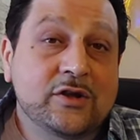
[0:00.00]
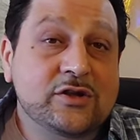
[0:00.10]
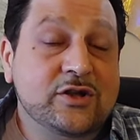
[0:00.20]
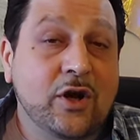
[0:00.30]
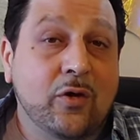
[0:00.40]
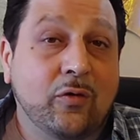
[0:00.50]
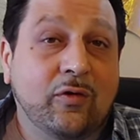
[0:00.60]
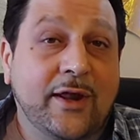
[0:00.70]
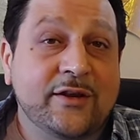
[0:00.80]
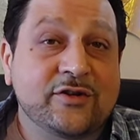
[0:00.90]
So
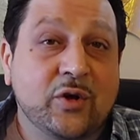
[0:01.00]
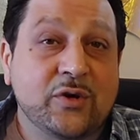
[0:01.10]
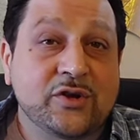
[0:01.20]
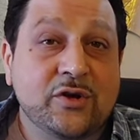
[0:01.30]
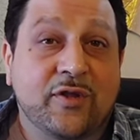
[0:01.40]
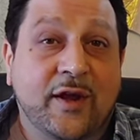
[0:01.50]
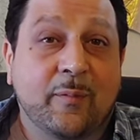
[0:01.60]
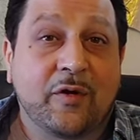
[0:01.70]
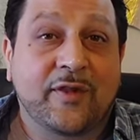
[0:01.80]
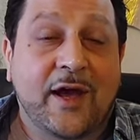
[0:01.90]
let us know what you think
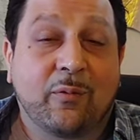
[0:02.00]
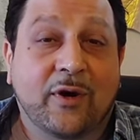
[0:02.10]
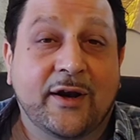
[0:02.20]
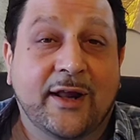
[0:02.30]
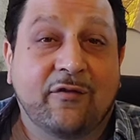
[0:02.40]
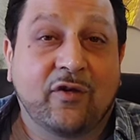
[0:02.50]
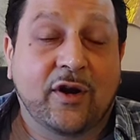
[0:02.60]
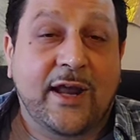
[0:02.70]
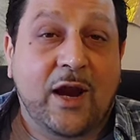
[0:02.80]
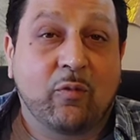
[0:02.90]
about that. We're going to give you
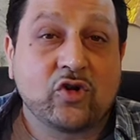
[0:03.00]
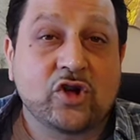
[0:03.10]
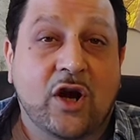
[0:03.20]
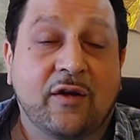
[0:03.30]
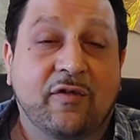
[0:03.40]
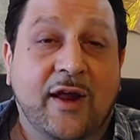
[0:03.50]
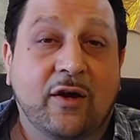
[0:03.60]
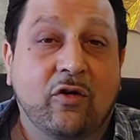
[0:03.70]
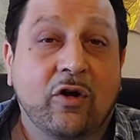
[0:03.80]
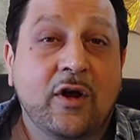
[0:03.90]
a camera shot of
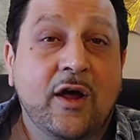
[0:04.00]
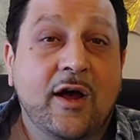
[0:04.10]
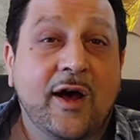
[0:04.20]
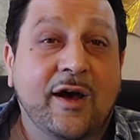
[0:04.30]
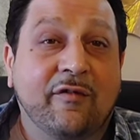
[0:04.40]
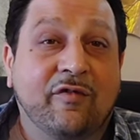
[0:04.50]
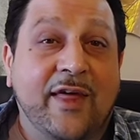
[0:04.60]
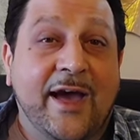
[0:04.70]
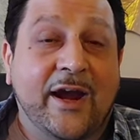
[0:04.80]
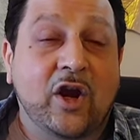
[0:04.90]
angle of
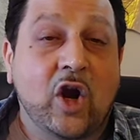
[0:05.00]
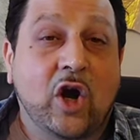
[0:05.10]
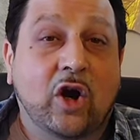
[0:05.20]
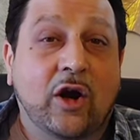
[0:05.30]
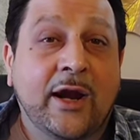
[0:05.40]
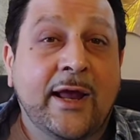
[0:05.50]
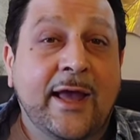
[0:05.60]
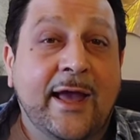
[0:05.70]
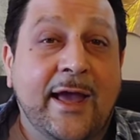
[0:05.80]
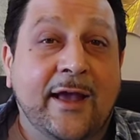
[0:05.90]
that car
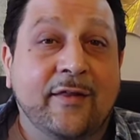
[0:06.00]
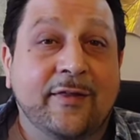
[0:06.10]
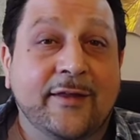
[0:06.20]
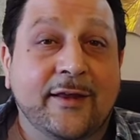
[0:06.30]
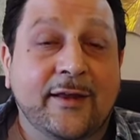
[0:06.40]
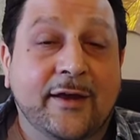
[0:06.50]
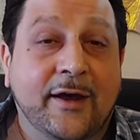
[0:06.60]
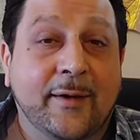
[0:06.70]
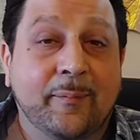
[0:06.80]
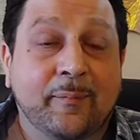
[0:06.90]
and the
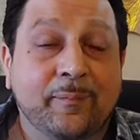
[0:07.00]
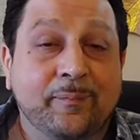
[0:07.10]
um,